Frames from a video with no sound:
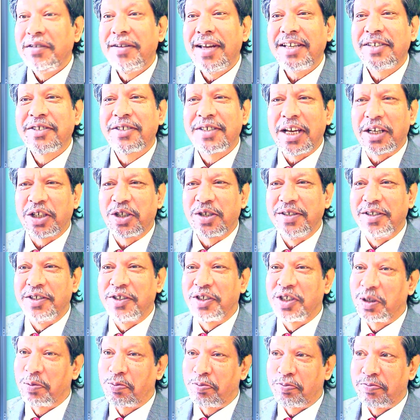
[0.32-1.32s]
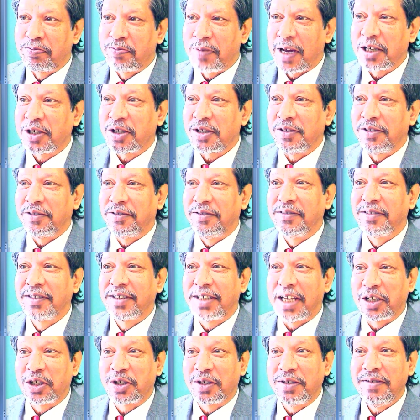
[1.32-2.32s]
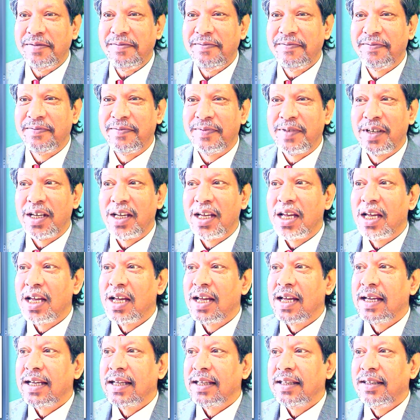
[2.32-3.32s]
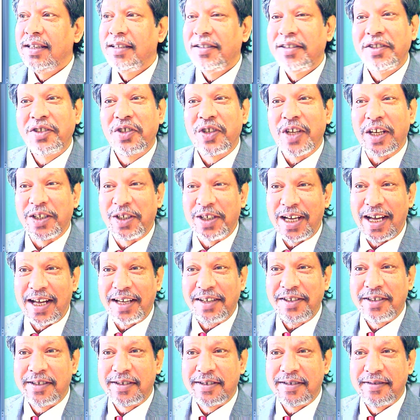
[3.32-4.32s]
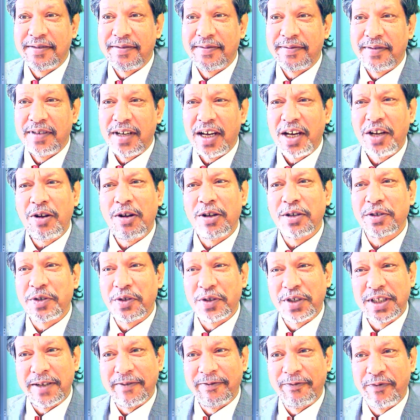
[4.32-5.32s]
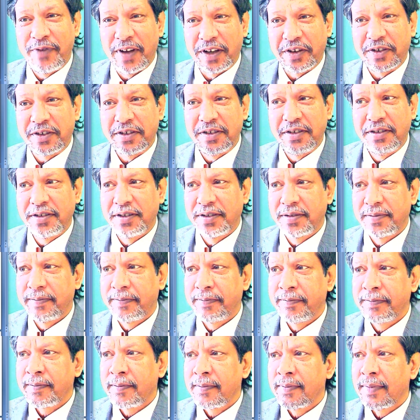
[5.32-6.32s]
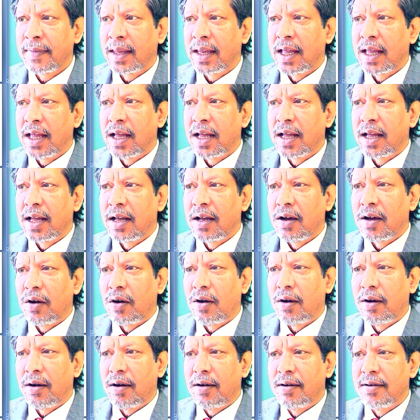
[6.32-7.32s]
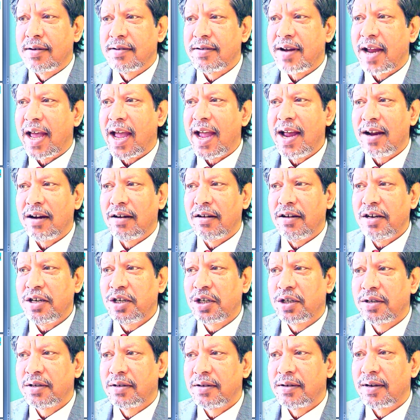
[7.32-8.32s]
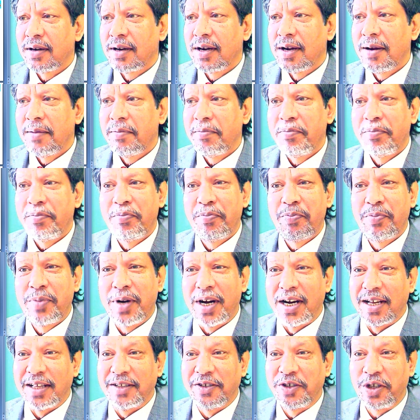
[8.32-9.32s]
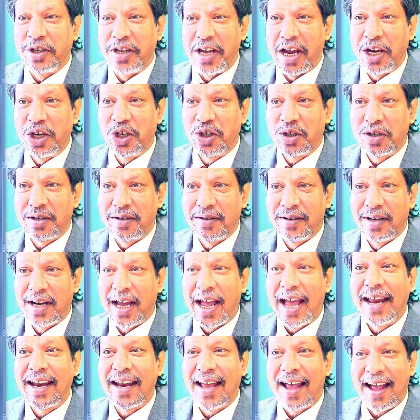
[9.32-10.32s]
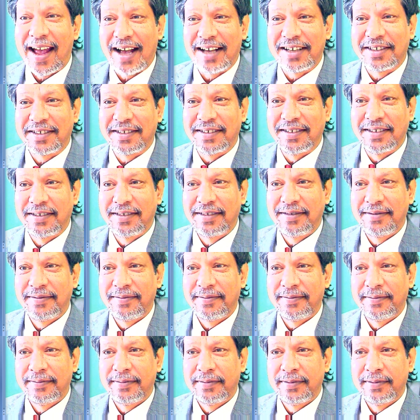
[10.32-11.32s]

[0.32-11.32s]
Today's session is a special session. This is a test and also some fixes on English pronunciation and accent.